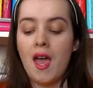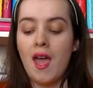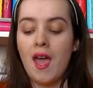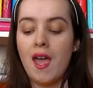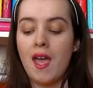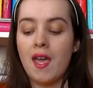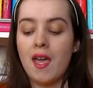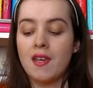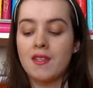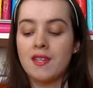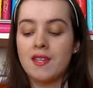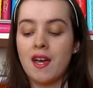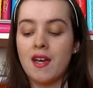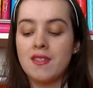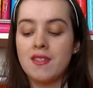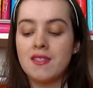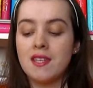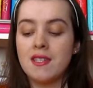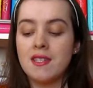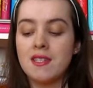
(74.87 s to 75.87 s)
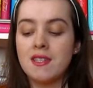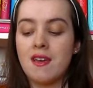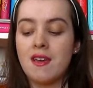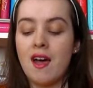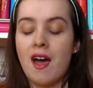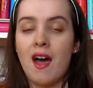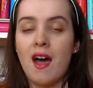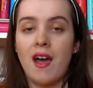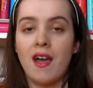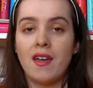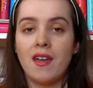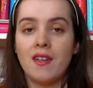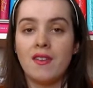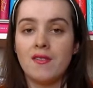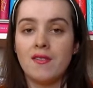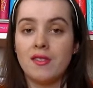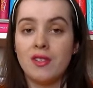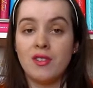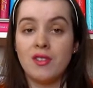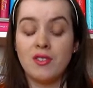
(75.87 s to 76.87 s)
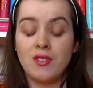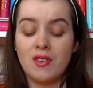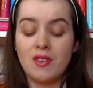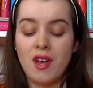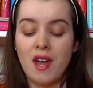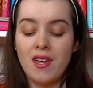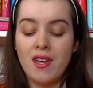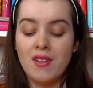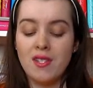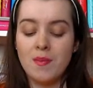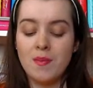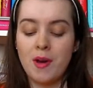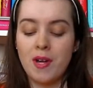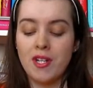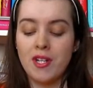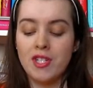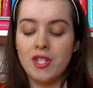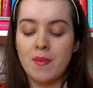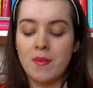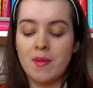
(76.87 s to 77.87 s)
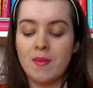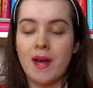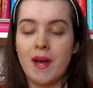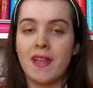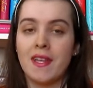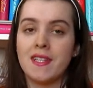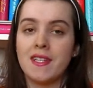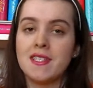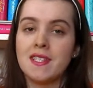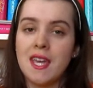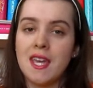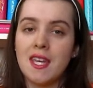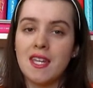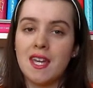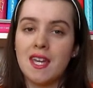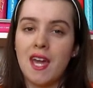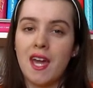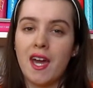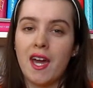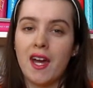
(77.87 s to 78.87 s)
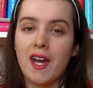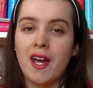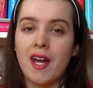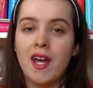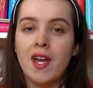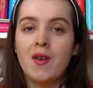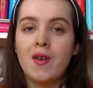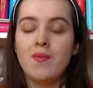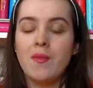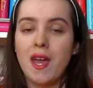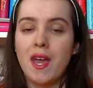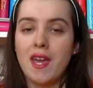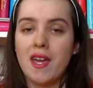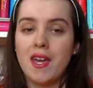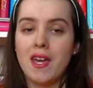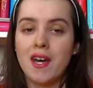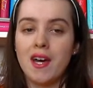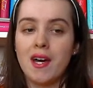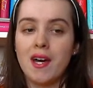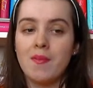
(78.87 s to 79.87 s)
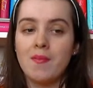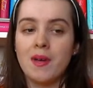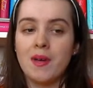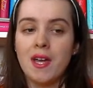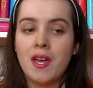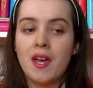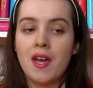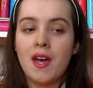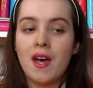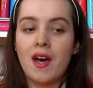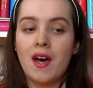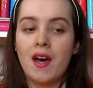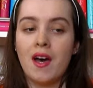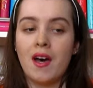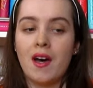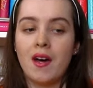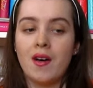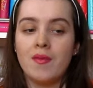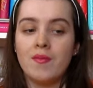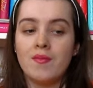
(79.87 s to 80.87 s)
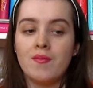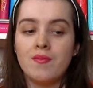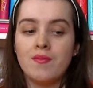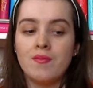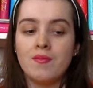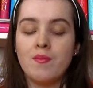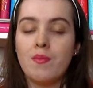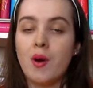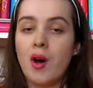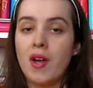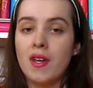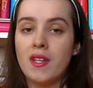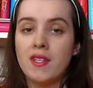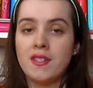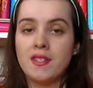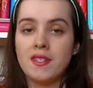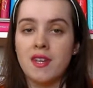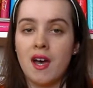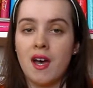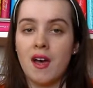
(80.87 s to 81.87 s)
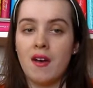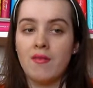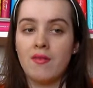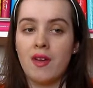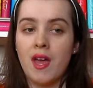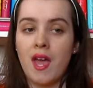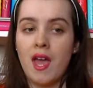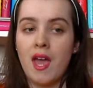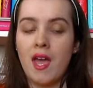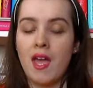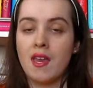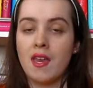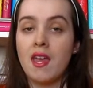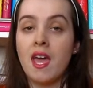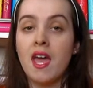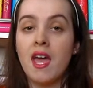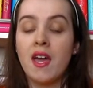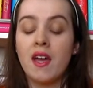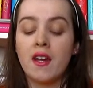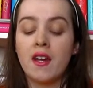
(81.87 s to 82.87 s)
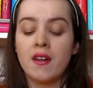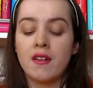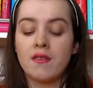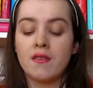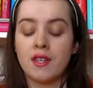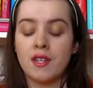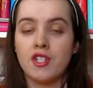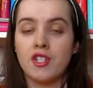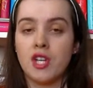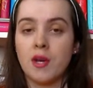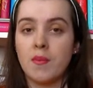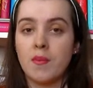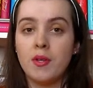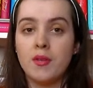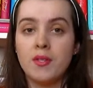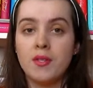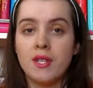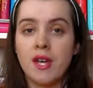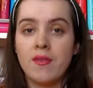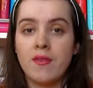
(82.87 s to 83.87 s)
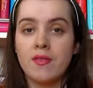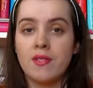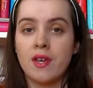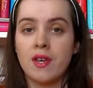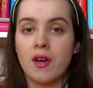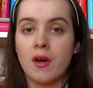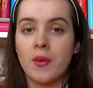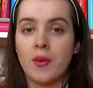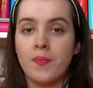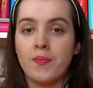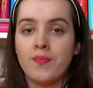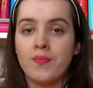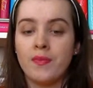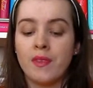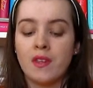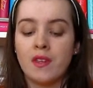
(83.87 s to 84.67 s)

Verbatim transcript: And since I use the Body Shop to buy like skincare, makeup, body stuff, and hair, like shampoo. So